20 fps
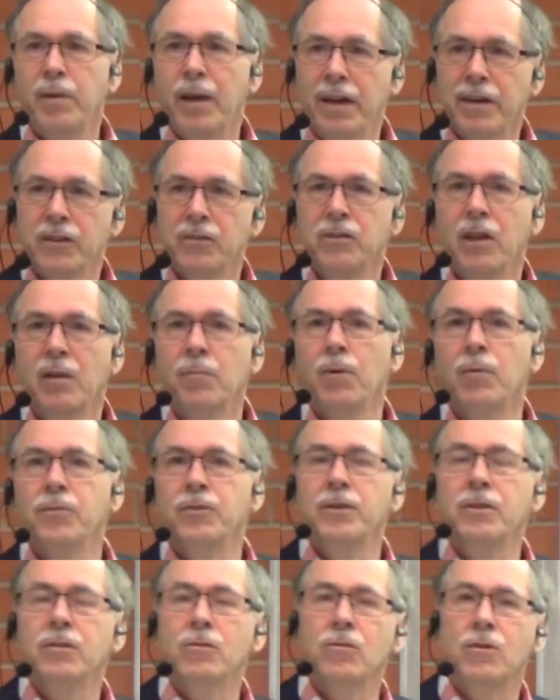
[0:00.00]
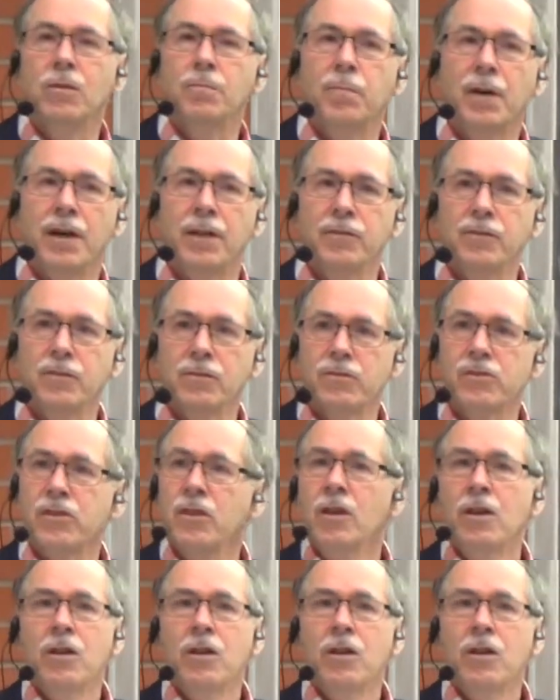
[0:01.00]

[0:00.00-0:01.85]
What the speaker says: baryon number of ingoing particles,